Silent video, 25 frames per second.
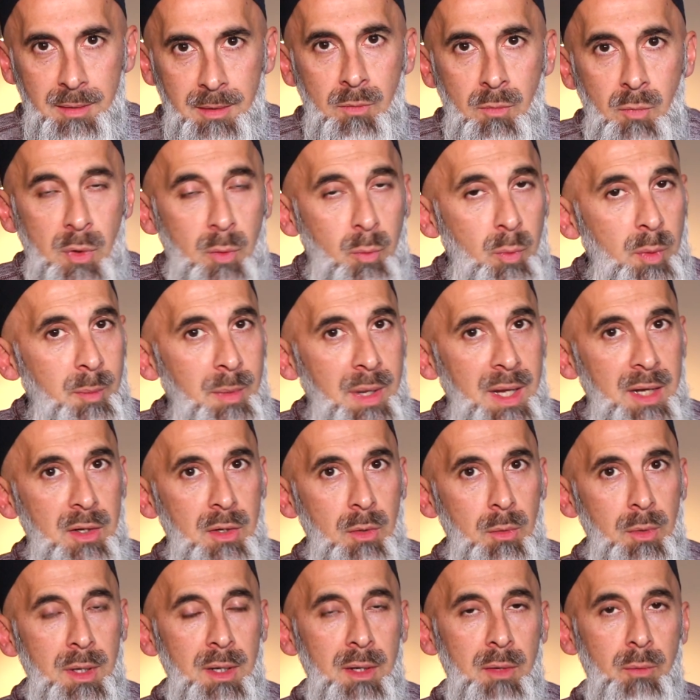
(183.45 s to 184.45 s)
When we make
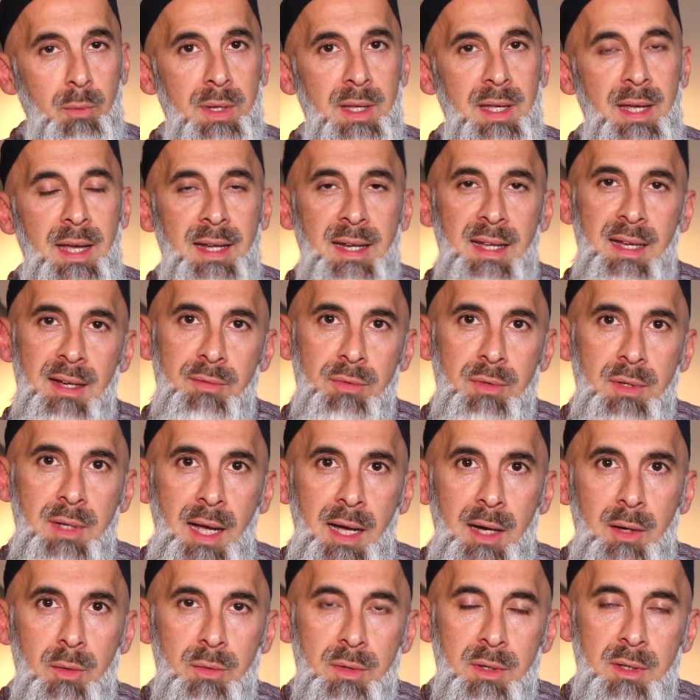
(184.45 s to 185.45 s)
dua, we can't have
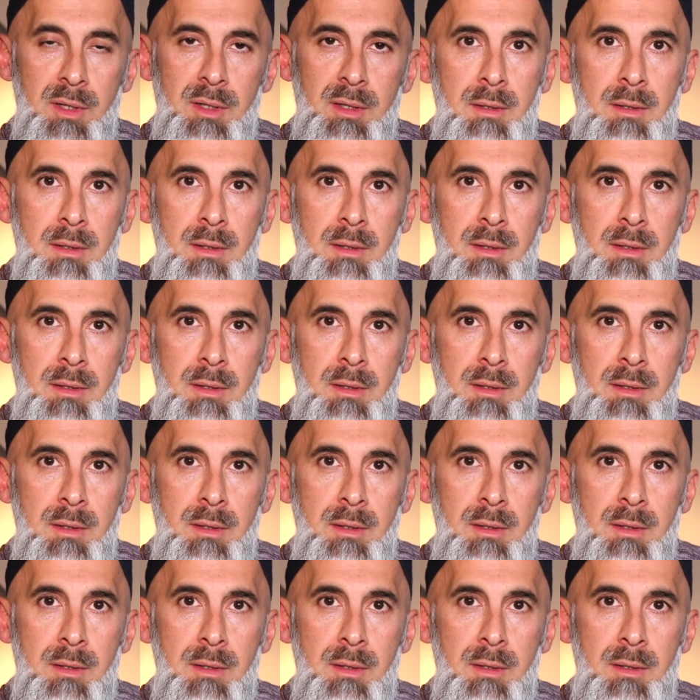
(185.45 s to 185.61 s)
doubt,